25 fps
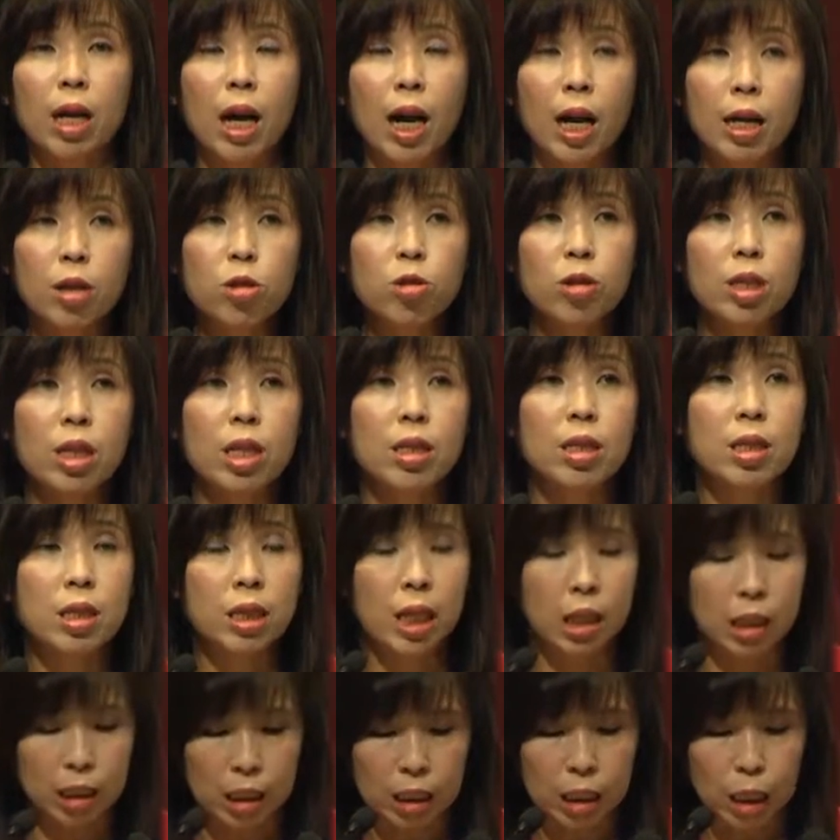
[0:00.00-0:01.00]

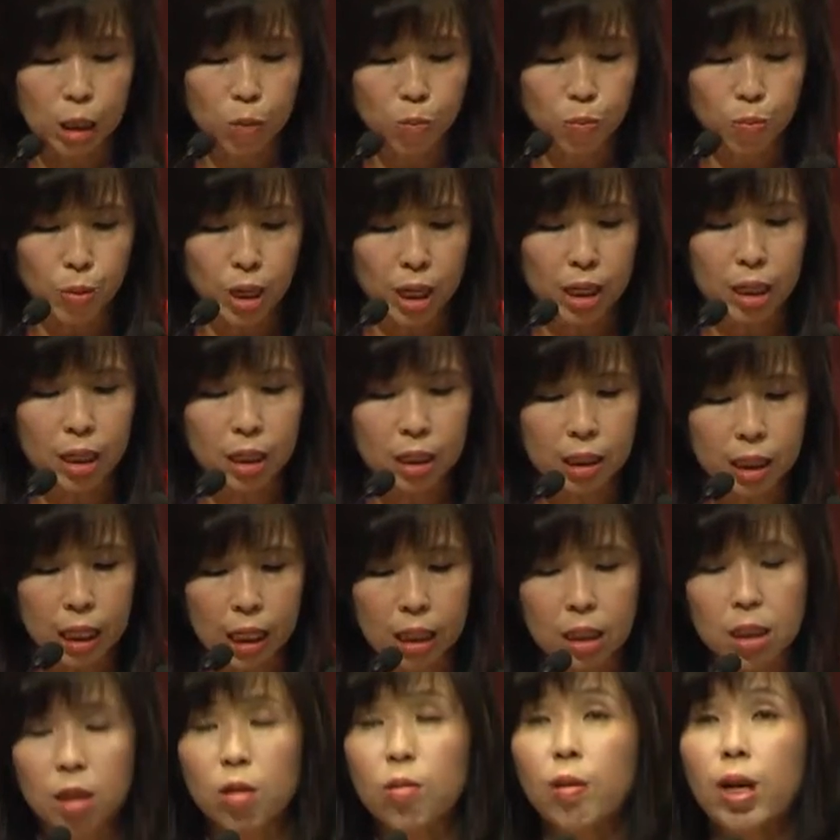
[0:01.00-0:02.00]
160 million
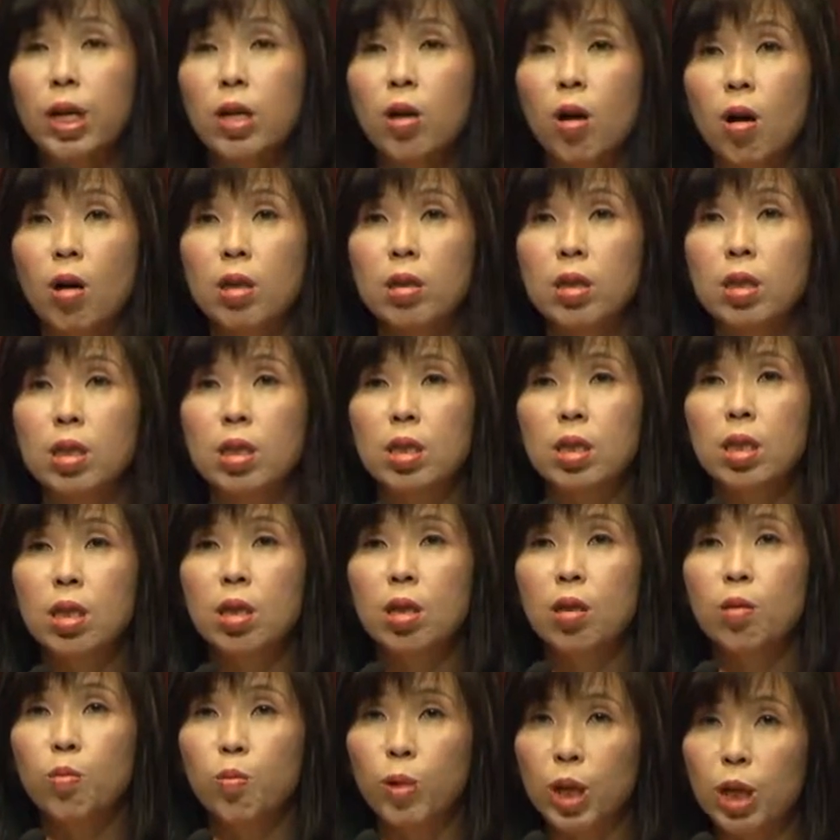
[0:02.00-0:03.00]
data
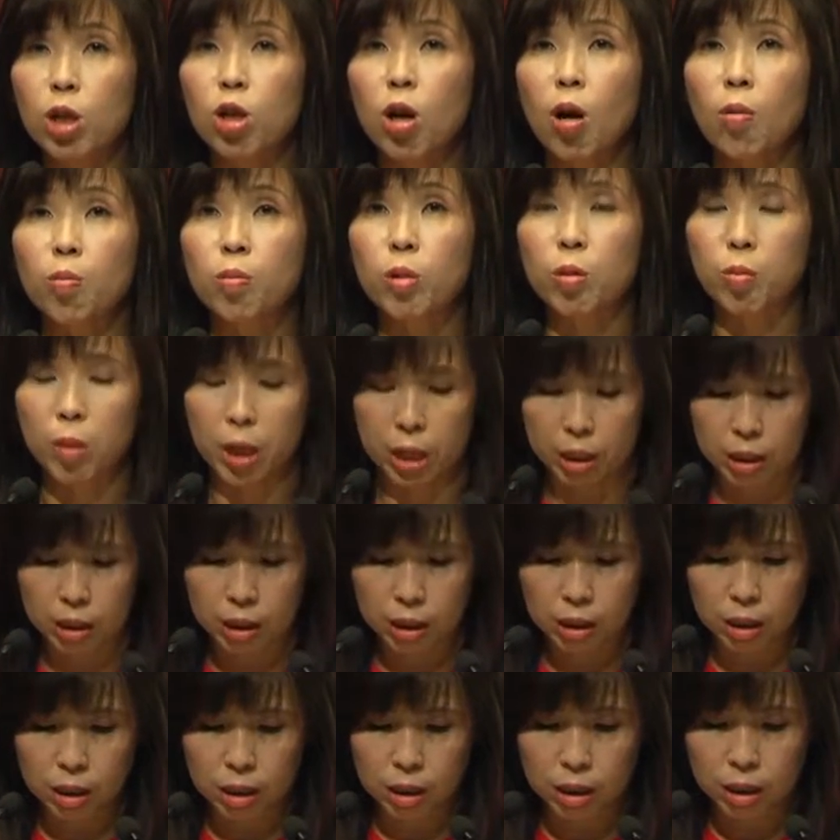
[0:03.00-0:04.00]
records being
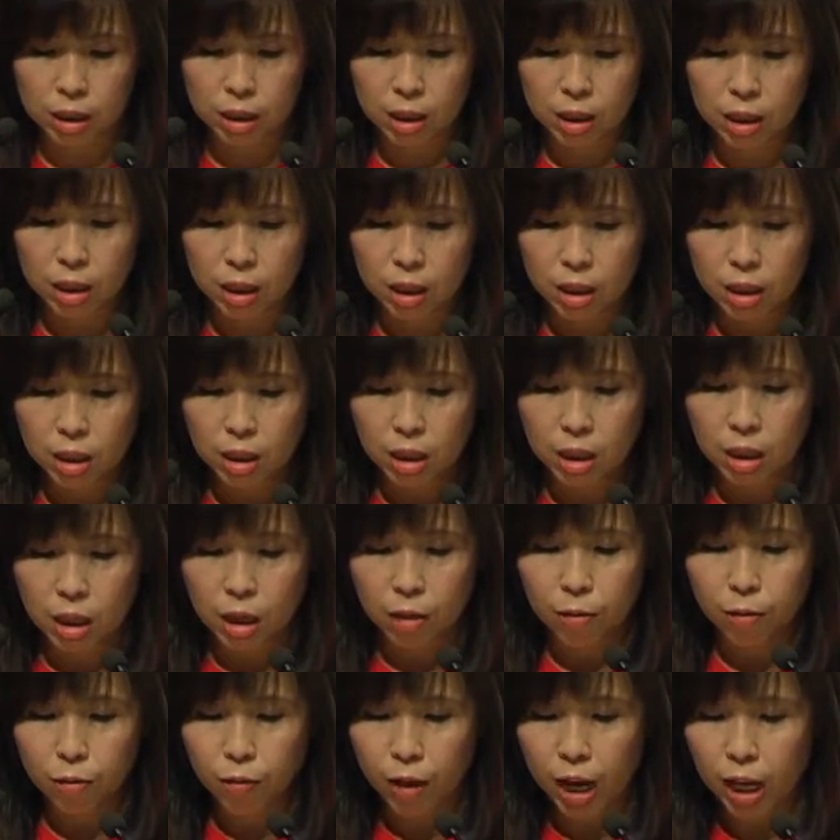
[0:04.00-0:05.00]
compromised.
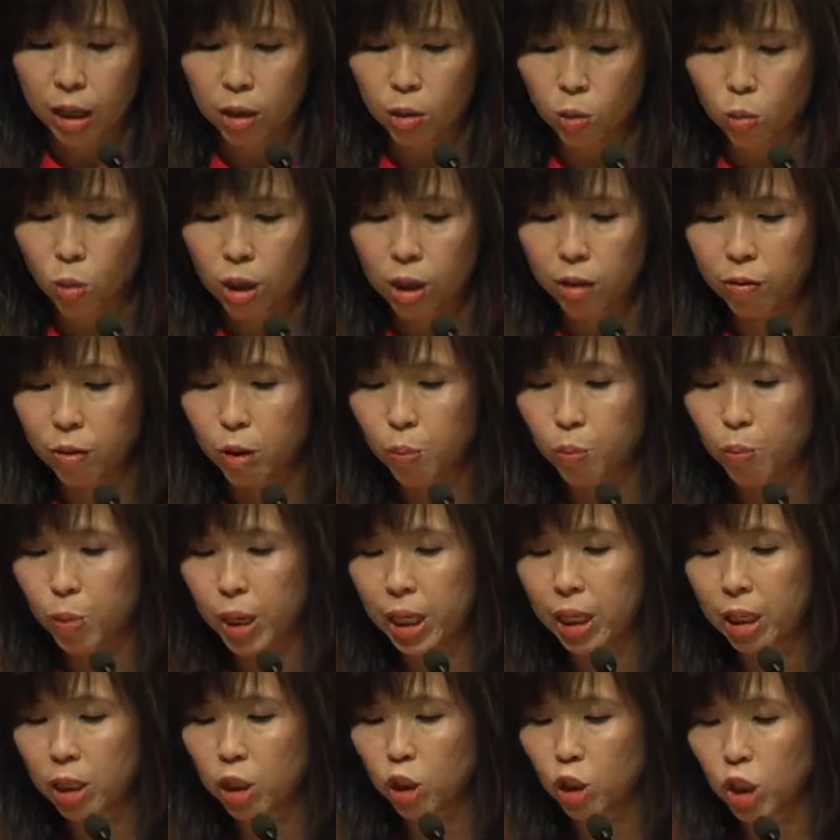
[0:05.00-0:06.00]
In fact, one of the
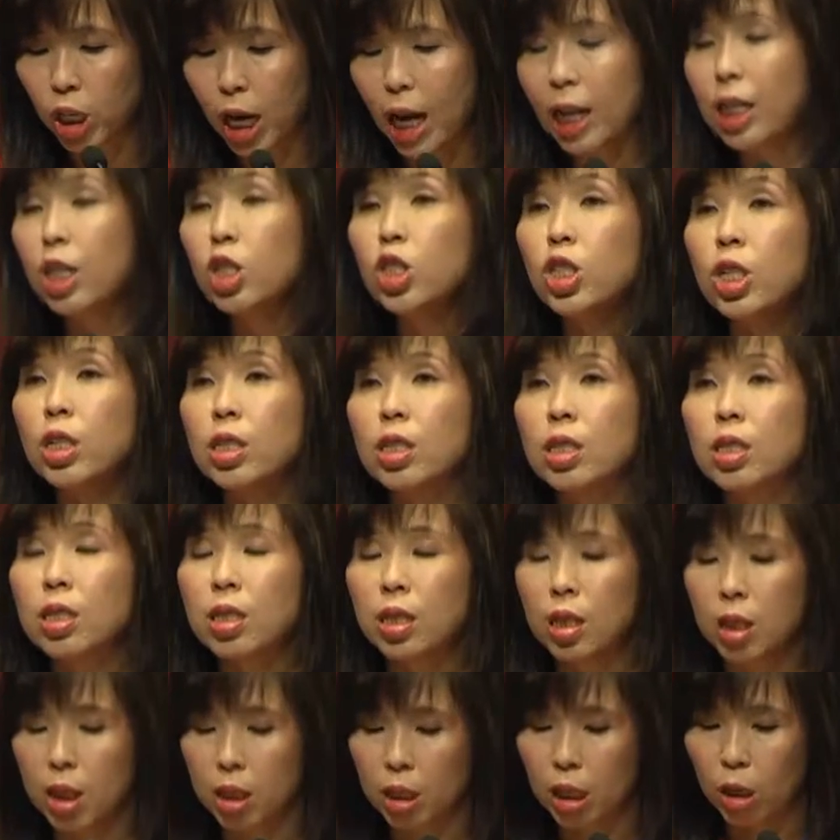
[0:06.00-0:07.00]
biggest
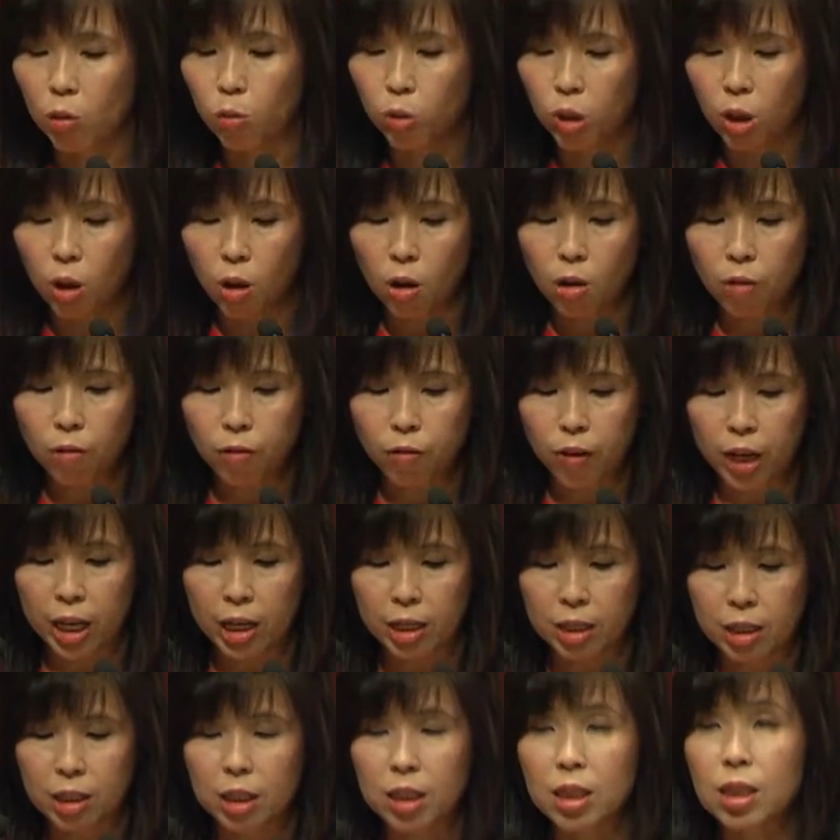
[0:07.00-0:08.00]
challenges that we all
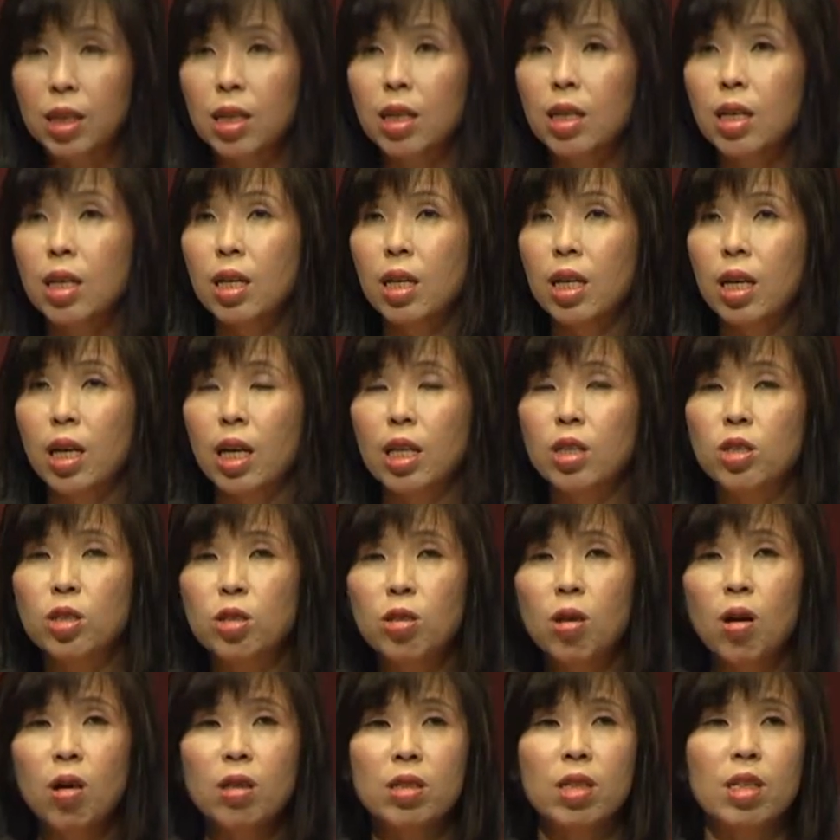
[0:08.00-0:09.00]
face is
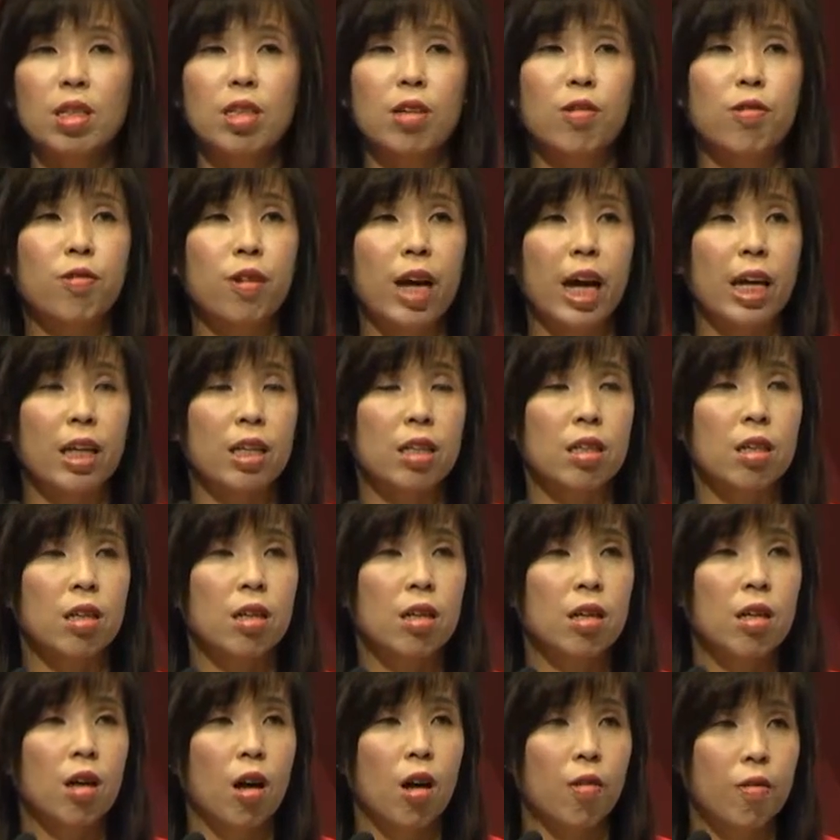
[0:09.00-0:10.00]
not in the fact
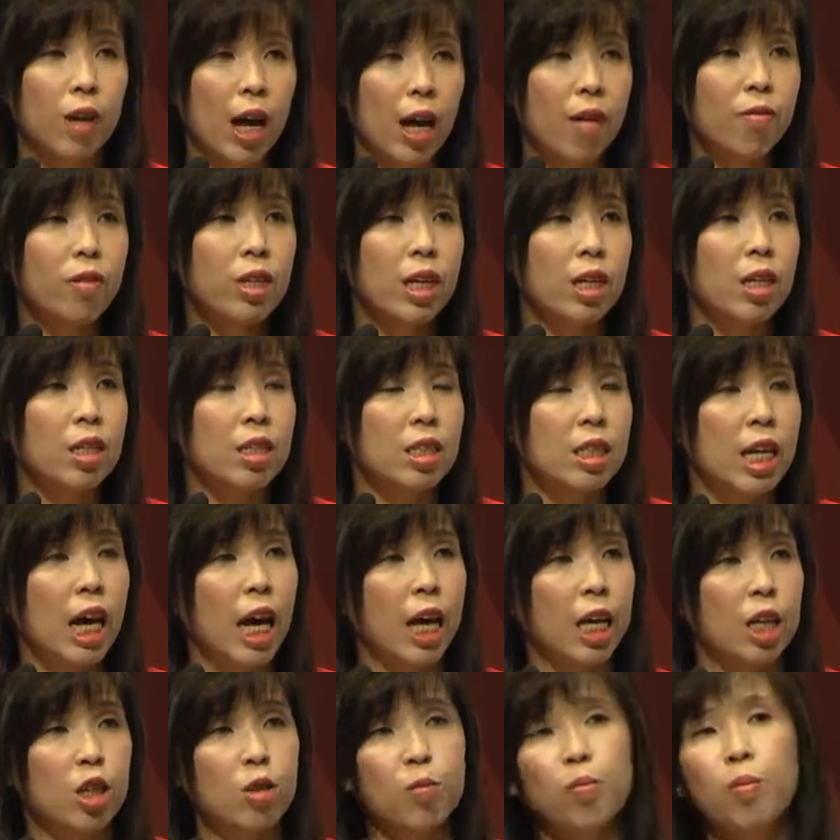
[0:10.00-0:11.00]
of having an
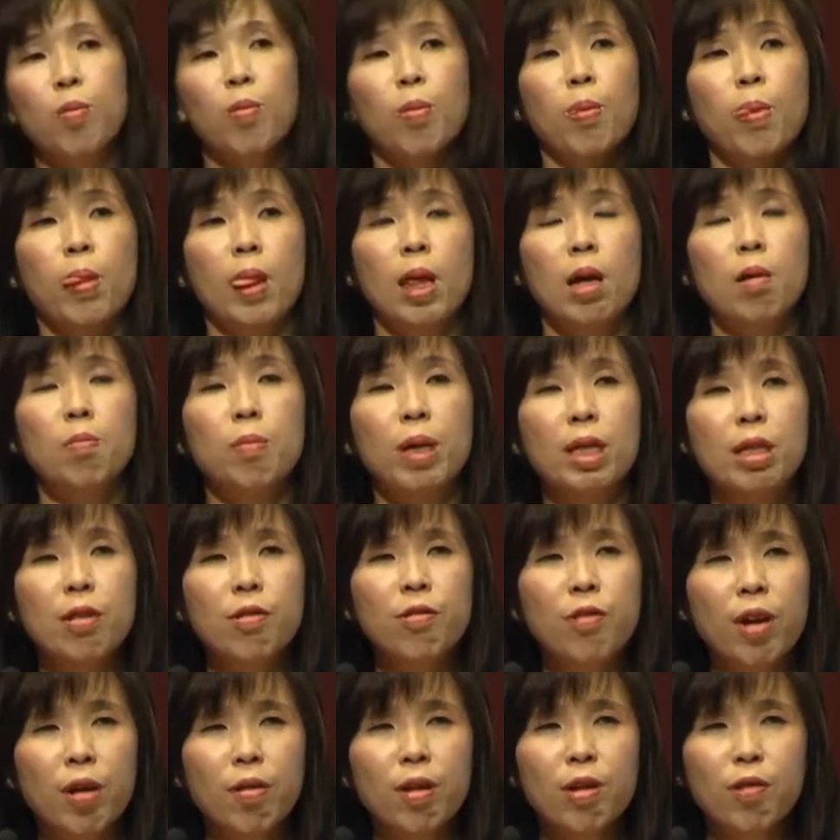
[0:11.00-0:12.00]
attack, but
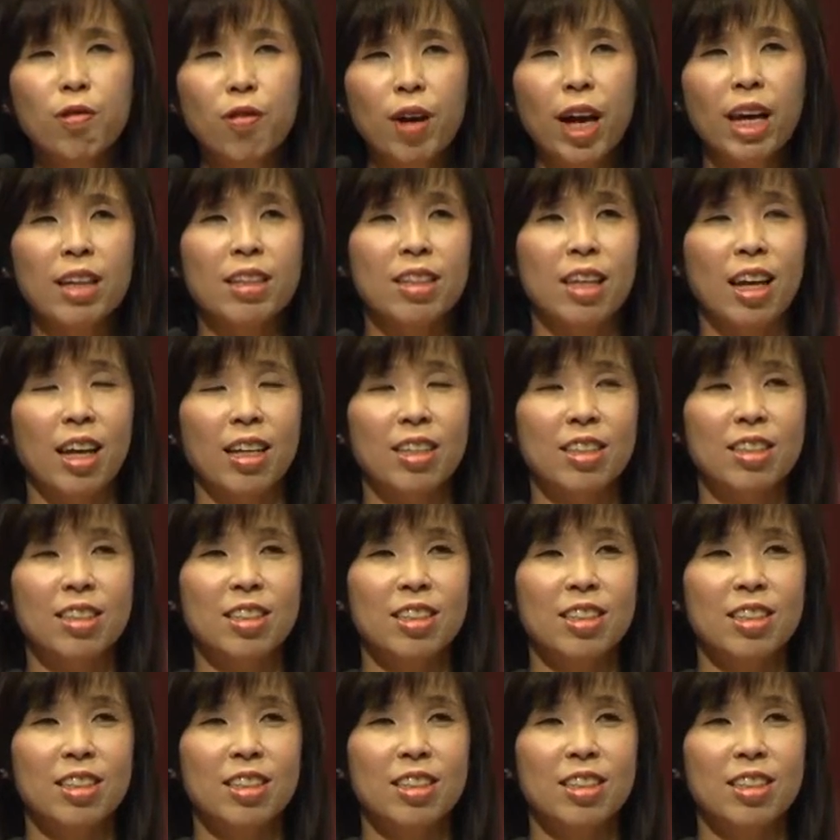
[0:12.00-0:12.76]
the very fact that